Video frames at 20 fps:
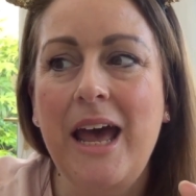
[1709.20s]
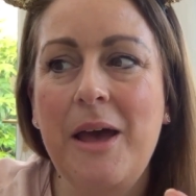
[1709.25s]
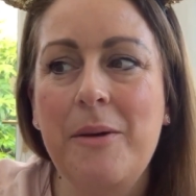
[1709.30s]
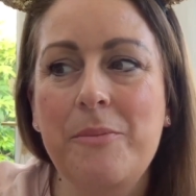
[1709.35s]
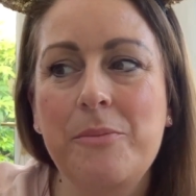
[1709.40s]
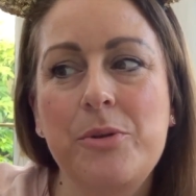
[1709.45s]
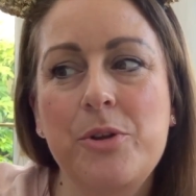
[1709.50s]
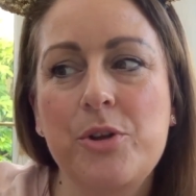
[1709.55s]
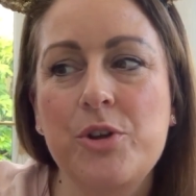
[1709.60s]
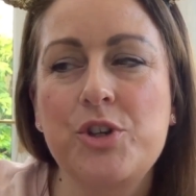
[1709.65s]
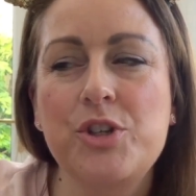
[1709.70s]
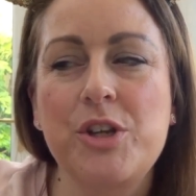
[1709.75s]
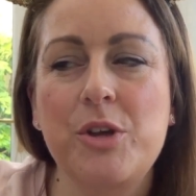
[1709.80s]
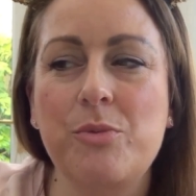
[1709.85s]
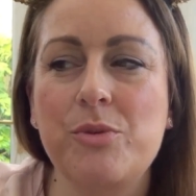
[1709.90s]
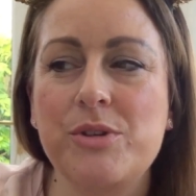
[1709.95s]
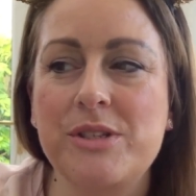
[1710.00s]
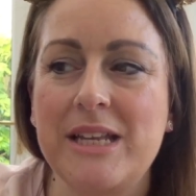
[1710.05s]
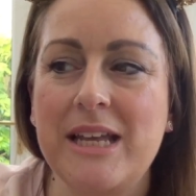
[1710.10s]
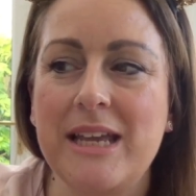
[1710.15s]
plush. It
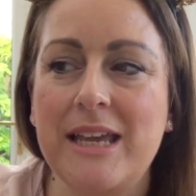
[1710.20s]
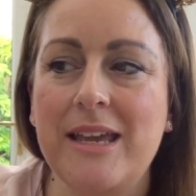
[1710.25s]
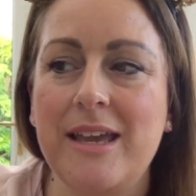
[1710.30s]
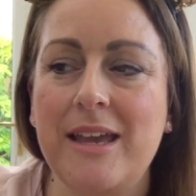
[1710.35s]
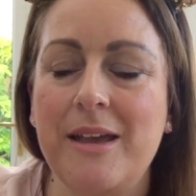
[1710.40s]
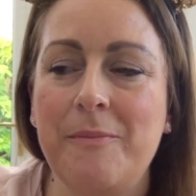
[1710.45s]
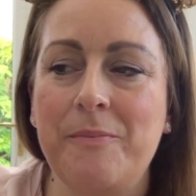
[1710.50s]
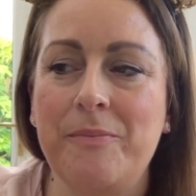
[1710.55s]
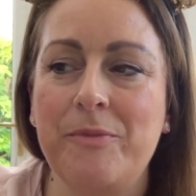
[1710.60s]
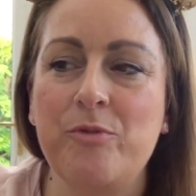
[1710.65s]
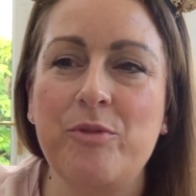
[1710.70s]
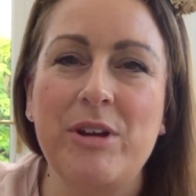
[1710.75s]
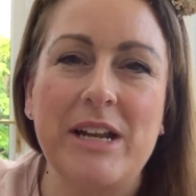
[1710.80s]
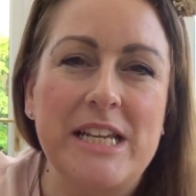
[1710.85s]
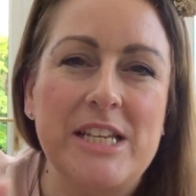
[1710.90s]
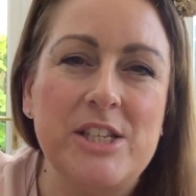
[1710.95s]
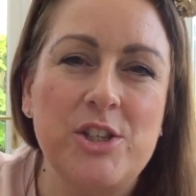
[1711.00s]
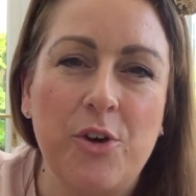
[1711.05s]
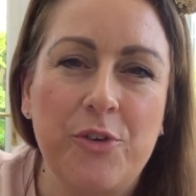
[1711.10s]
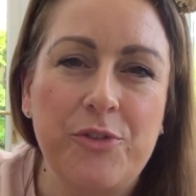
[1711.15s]
wasn't like really
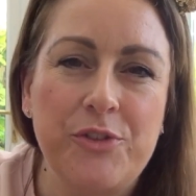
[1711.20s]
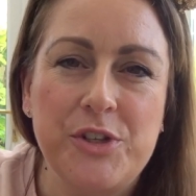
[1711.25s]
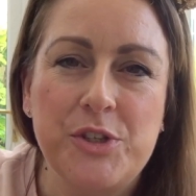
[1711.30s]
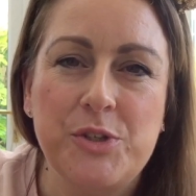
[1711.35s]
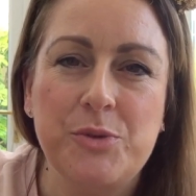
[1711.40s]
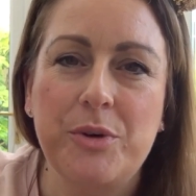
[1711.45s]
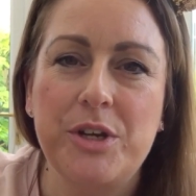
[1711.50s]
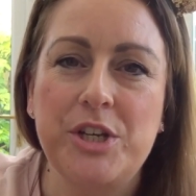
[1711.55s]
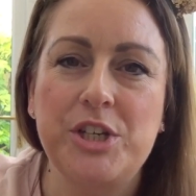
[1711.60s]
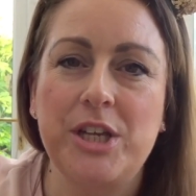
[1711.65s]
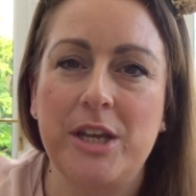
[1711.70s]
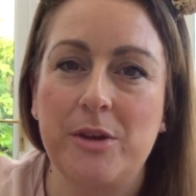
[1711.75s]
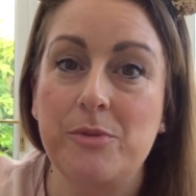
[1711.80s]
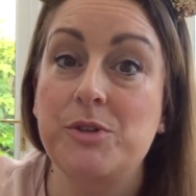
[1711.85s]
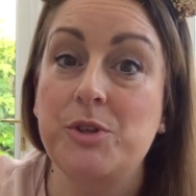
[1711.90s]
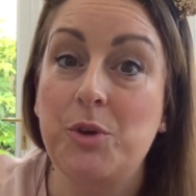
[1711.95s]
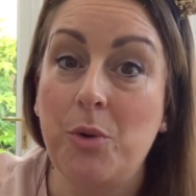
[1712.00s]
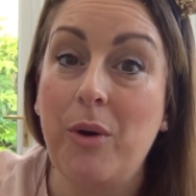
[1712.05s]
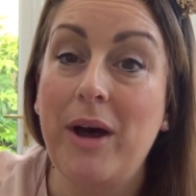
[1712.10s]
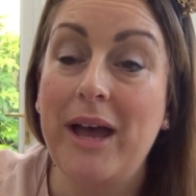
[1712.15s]
soft and squishy, it
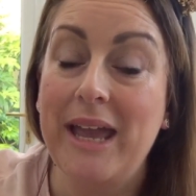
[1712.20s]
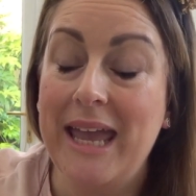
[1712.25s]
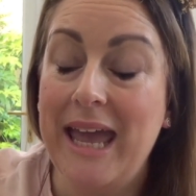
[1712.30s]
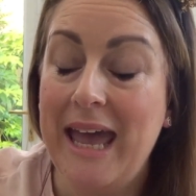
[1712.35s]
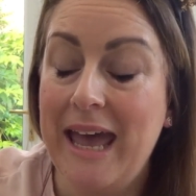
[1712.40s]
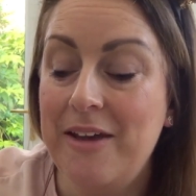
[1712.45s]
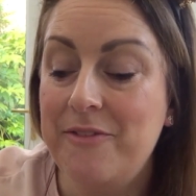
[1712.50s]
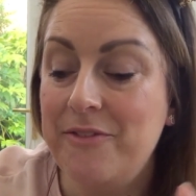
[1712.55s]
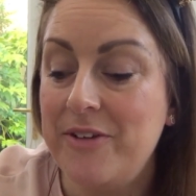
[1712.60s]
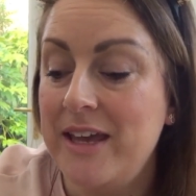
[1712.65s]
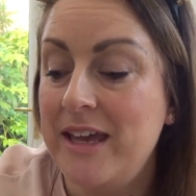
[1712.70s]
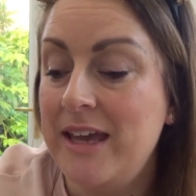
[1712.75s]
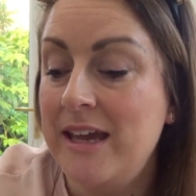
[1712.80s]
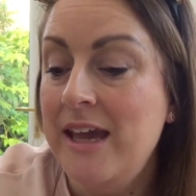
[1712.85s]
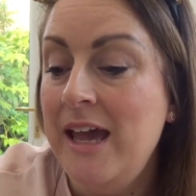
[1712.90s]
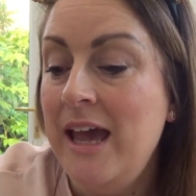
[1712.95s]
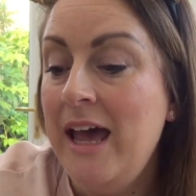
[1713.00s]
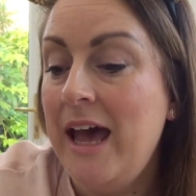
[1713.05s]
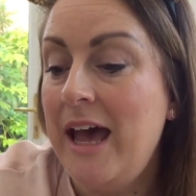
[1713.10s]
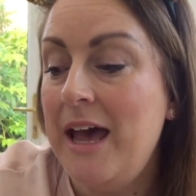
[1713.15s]
was quite heavy,
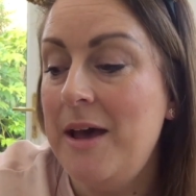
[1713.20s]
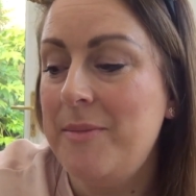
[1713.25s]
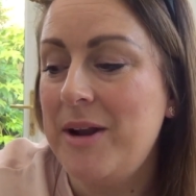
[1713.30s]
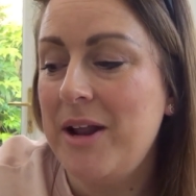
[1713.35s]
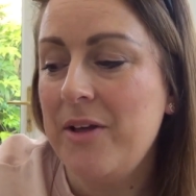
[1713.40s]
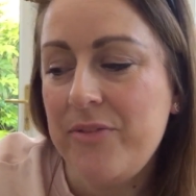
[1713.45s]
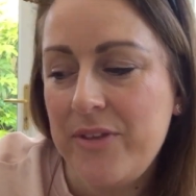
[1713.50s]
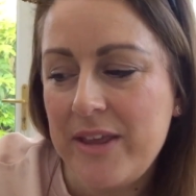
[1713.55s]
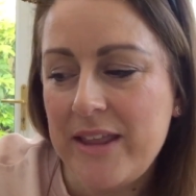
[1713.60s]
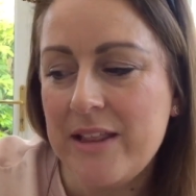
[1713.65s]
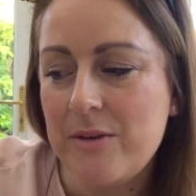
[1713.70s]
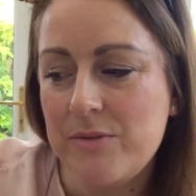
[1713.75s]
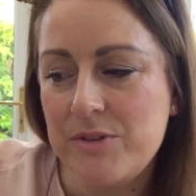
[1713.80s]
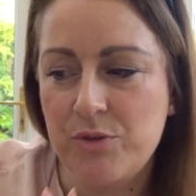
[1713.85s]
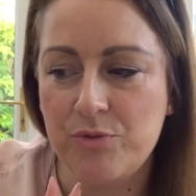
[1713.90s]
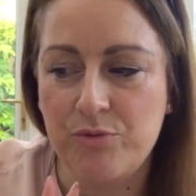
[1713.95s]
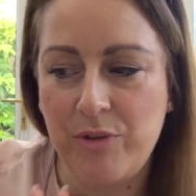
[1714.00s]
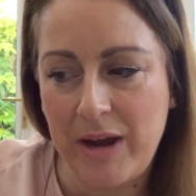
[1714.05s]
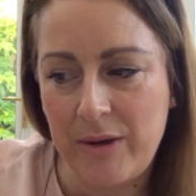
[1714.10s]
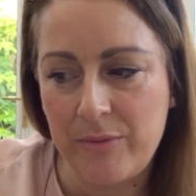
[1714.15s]
and I think that was
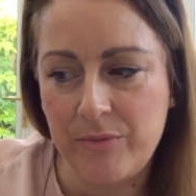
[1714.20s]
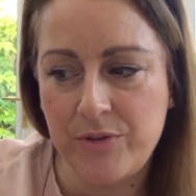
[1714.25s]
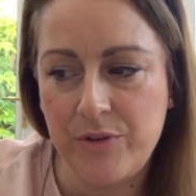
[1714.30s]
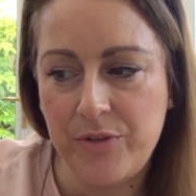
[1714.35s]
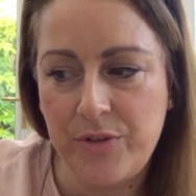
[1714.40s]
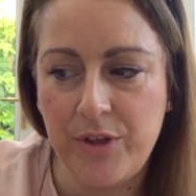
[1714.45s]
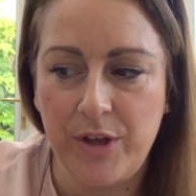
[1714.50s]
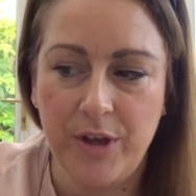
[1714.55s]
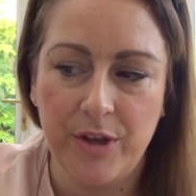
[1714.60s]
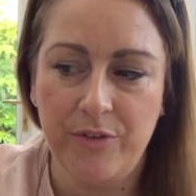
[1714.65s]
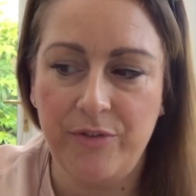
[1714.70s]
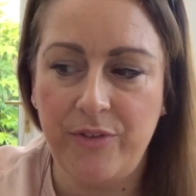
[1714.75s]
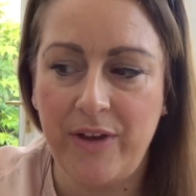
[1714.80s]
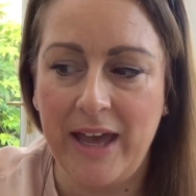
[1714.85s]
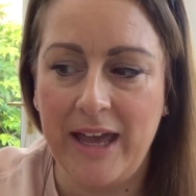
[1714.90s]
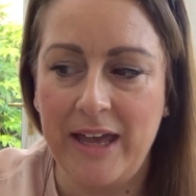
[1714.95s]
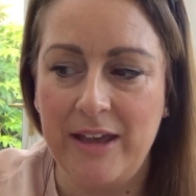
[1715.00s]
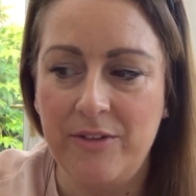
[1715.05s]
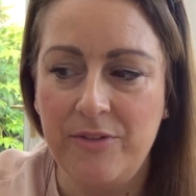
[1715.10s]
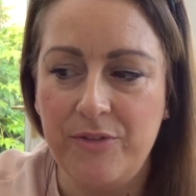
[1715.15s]
around
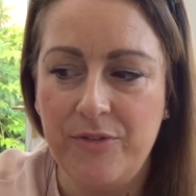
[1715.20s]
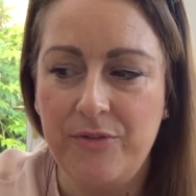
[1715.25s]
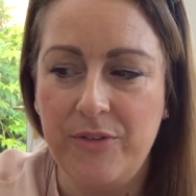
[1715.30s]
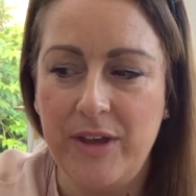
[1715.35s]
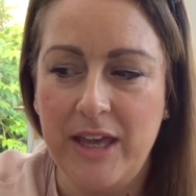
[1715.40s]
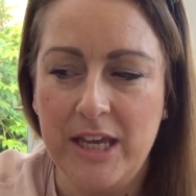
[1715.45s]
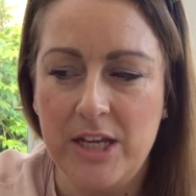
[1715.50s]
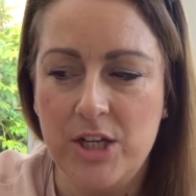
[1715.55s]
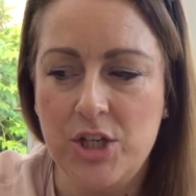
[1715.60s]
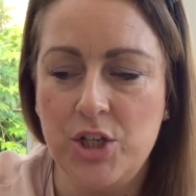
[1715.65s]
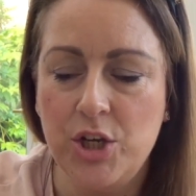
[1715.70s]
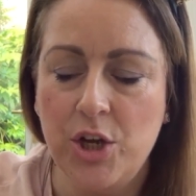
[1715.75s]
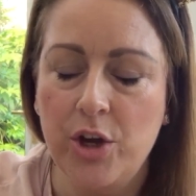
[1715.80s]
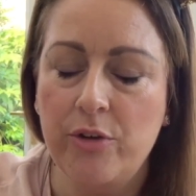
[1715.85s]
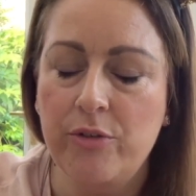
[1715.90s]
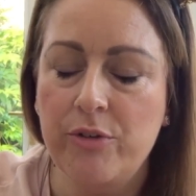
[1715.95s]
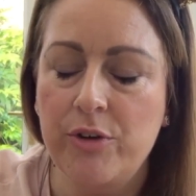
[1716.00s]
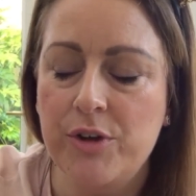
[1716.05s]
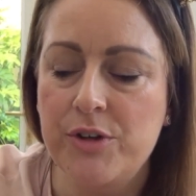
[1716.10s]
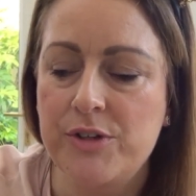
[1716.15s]
35-ish
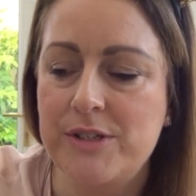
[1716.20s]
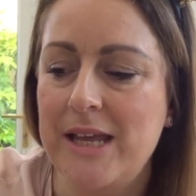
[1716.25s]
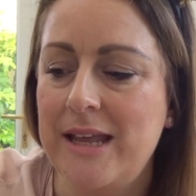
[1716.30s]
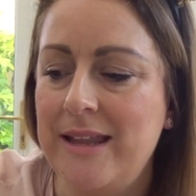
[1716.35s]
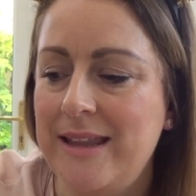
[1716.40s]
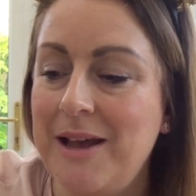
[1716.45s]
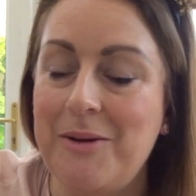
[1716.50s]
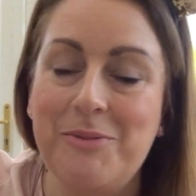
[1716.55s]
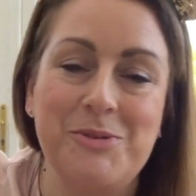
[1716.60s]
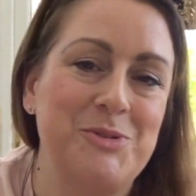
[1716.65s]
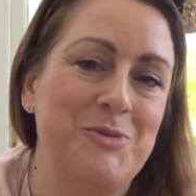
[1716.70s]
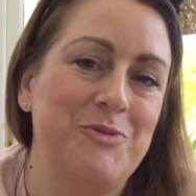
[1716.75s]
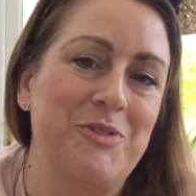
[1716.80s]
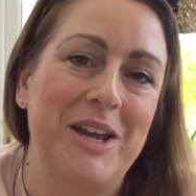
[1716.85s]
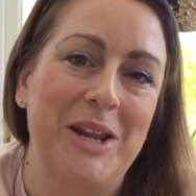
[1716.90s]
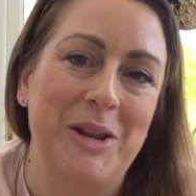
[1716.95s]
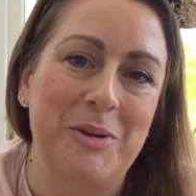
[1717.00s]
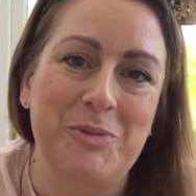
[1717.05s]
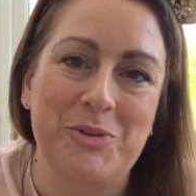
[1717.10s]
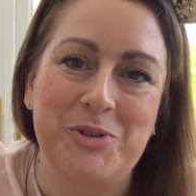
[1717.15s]
euros, and that was
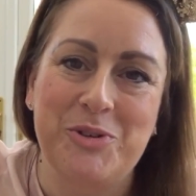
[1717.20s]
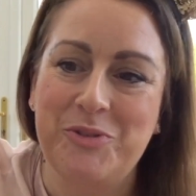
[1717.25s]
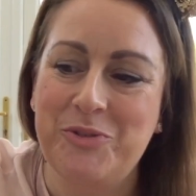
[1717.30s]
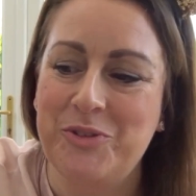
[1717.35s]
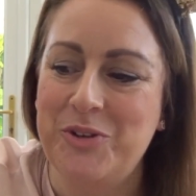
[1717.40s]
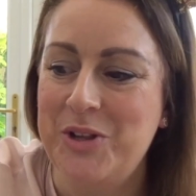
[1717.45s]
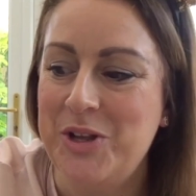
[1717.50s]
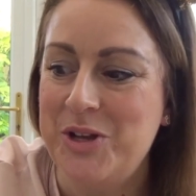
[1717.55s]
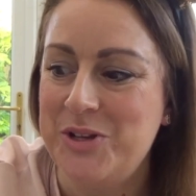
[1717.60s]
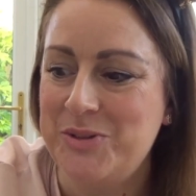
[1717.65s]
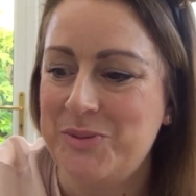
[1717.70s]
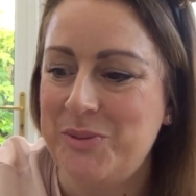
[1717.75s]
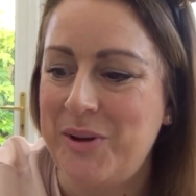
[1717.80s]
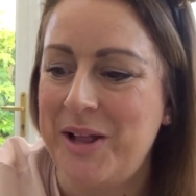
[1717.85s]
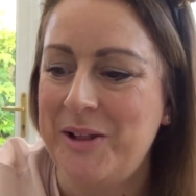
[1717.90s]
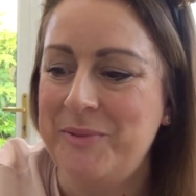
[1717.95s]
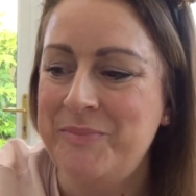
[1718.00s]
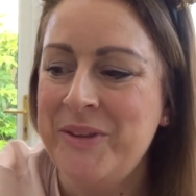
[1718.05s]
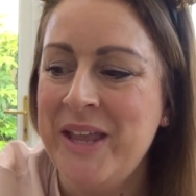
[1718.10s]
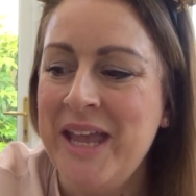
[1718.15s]
really wonderful as well.